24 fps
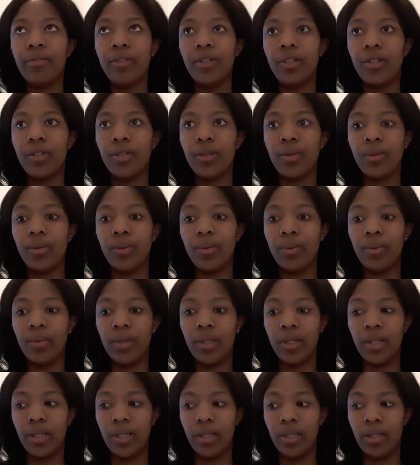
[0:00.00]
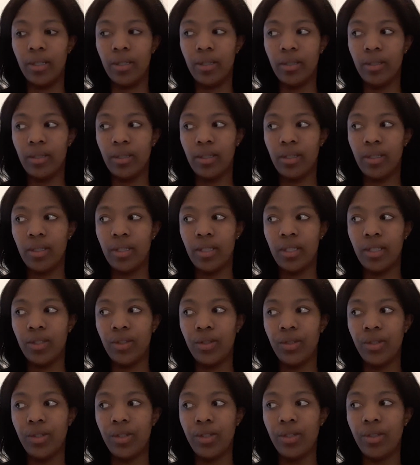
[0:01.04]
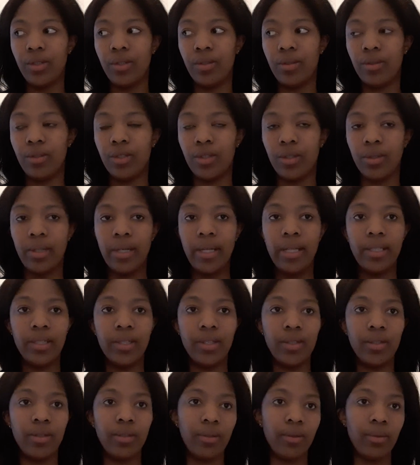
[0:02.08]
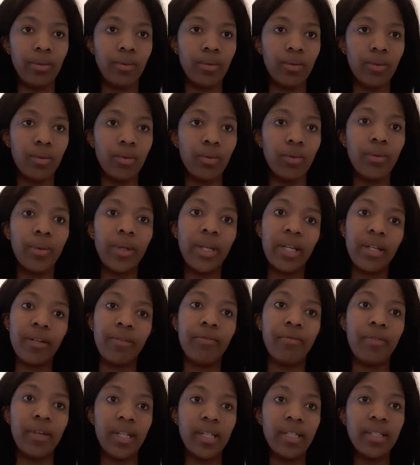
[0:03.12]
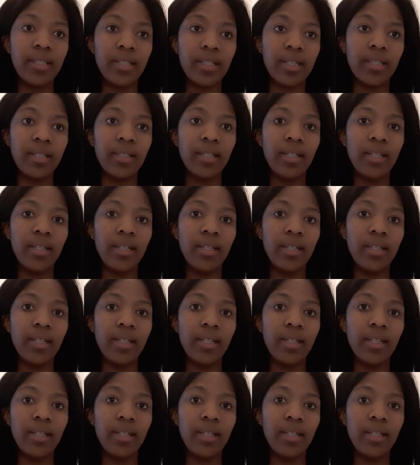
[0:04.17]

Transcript: you were to try to reinvent